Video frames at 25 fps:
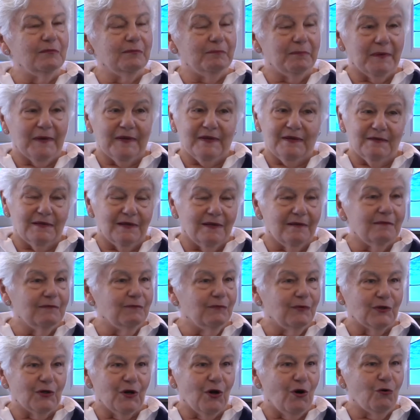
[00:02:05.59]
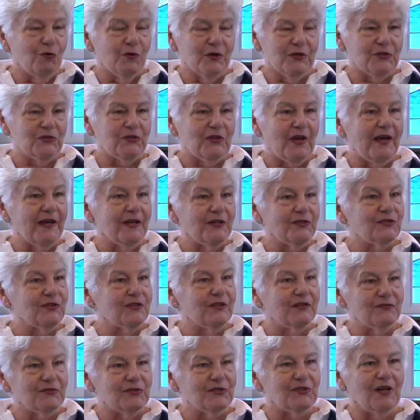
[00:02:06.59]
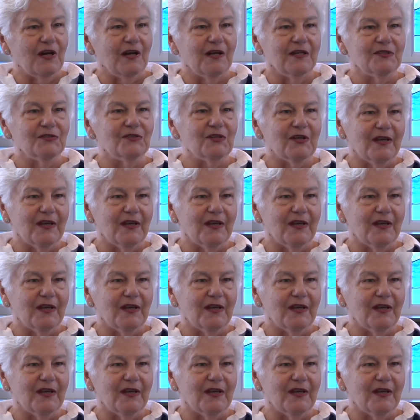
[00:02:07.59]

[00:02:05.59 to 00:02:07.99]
but would always ask if Steins